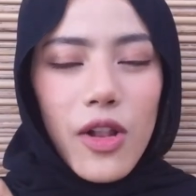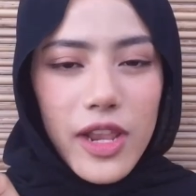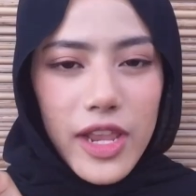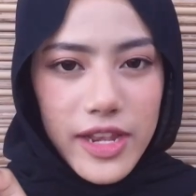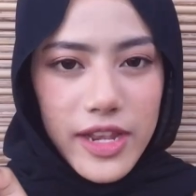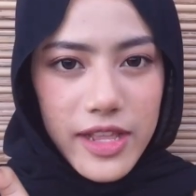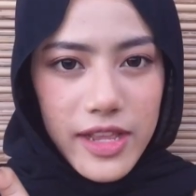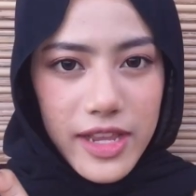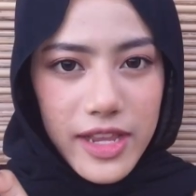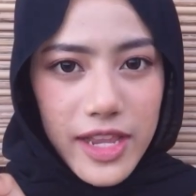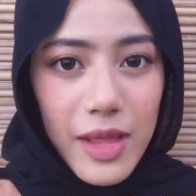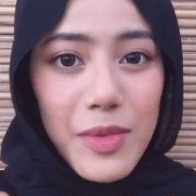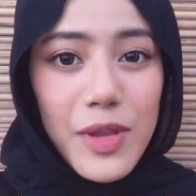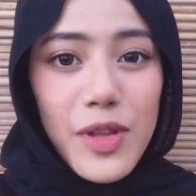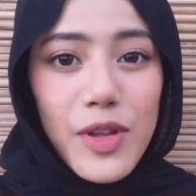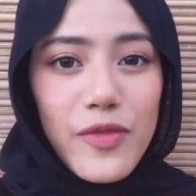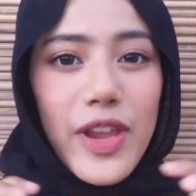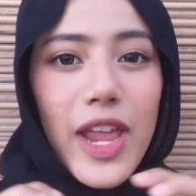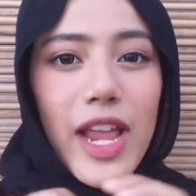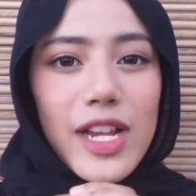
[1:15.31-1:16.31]
oleh the
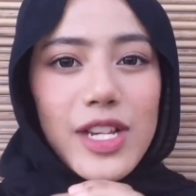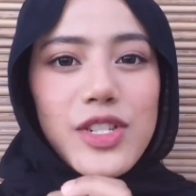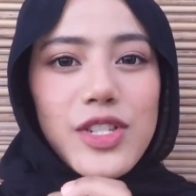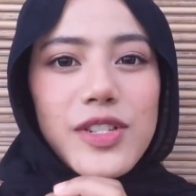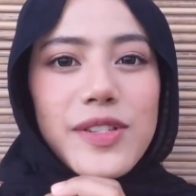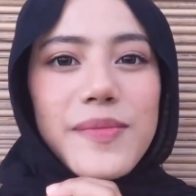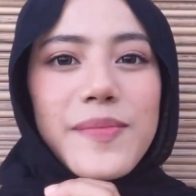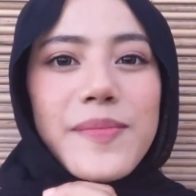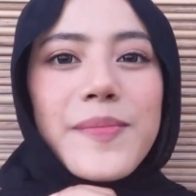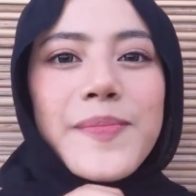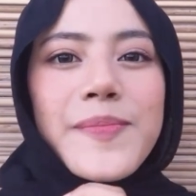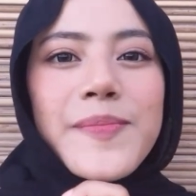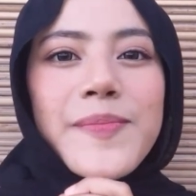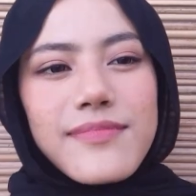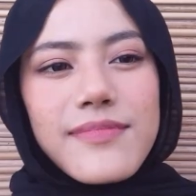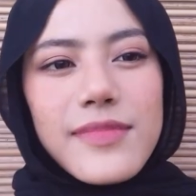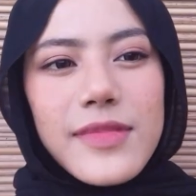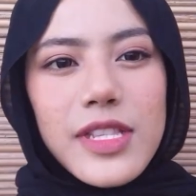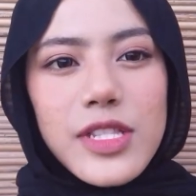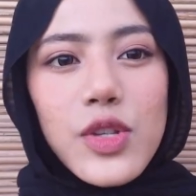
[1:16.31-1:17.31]
chemical reaction.
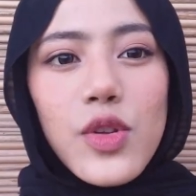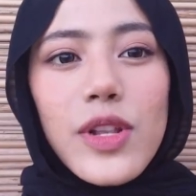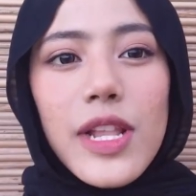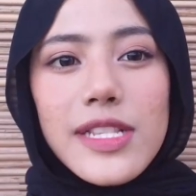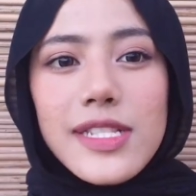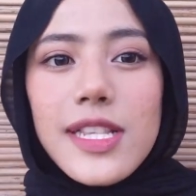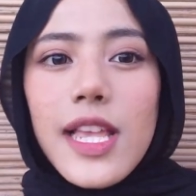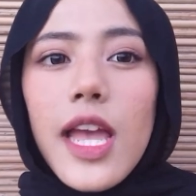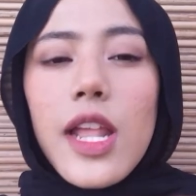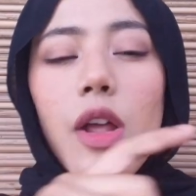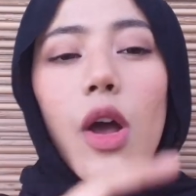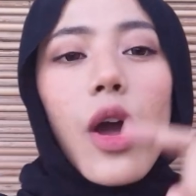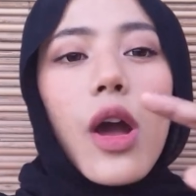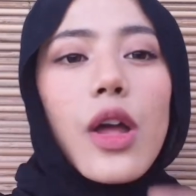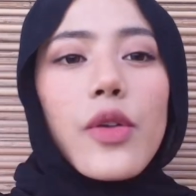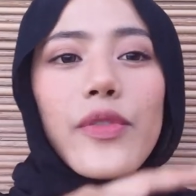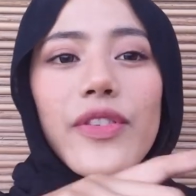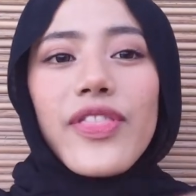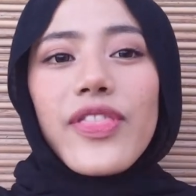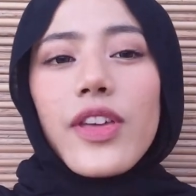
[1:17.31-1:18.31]
So let's get
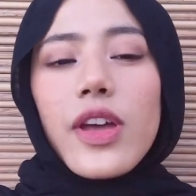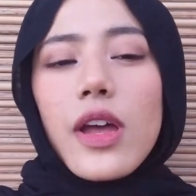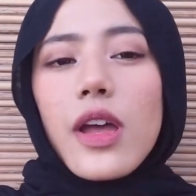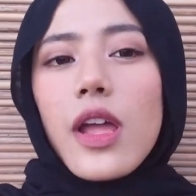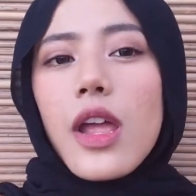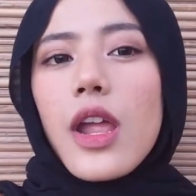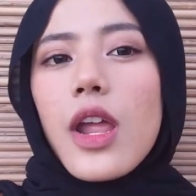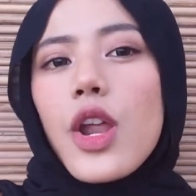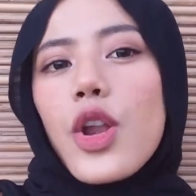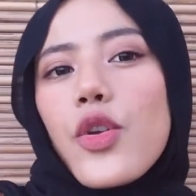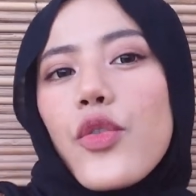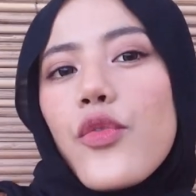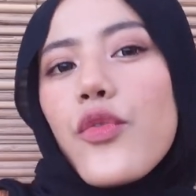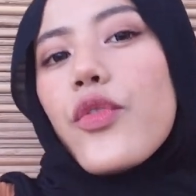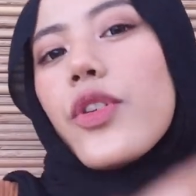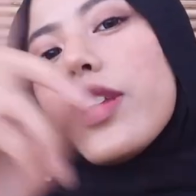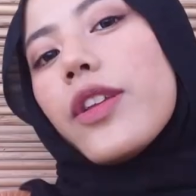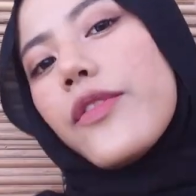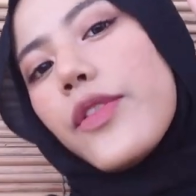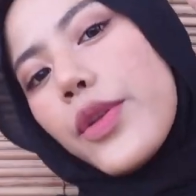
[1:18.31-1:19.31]
on with the
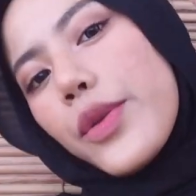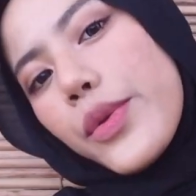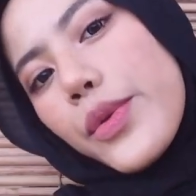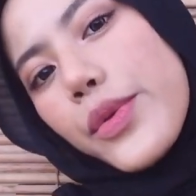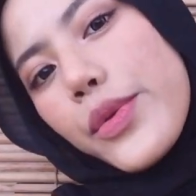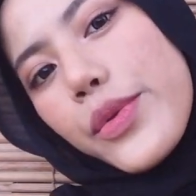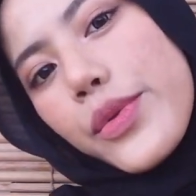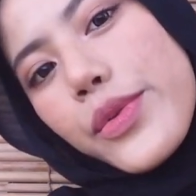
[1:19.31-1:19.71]
review.